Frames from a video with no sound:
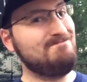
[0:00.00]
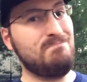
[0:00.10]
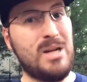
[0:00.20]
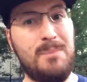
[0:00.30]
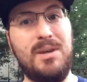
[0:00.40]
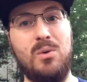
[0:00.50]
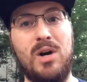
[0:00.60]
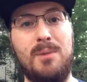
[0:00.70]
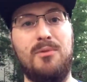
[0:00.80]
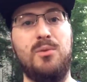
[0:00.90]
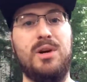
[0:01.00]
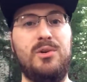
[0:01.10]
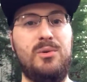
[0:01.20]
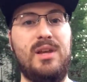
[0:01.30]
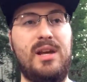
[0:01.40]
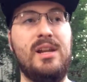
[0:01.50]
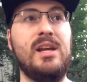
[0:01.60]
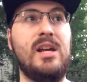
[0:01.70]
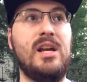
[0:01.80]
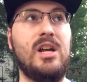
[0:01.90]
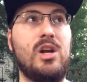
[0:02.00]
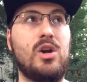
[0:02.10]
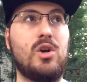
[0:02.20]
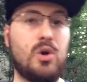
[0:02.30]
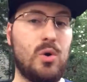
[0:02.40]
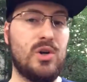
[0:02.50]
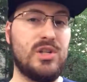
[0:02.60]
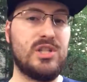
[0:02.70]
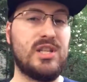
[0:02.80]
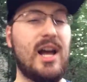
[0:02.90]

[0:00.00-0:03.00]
Might be a while before I do that. Of course,